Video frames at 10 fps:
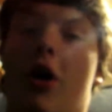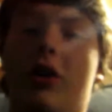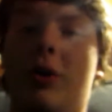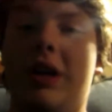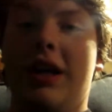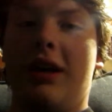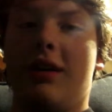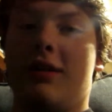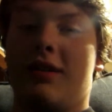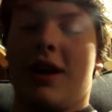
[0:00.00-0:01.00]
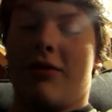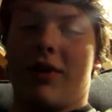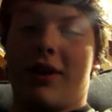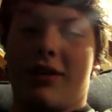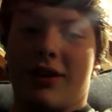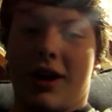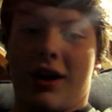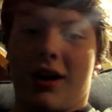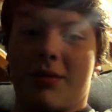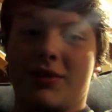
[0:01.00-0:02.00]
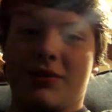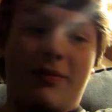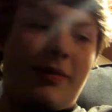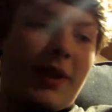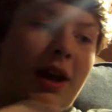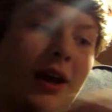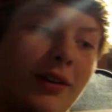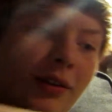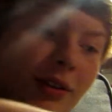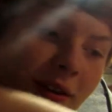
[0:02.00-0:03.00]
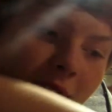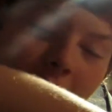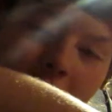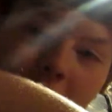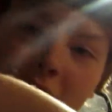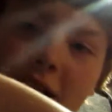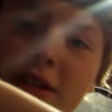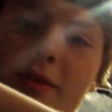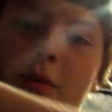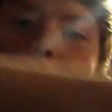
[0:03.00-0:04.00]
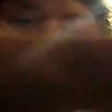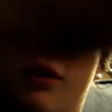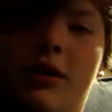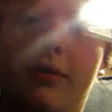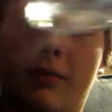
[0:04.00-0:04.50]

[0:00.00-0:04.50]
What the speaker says: All you need to get rid of the hiccups is a glass of water,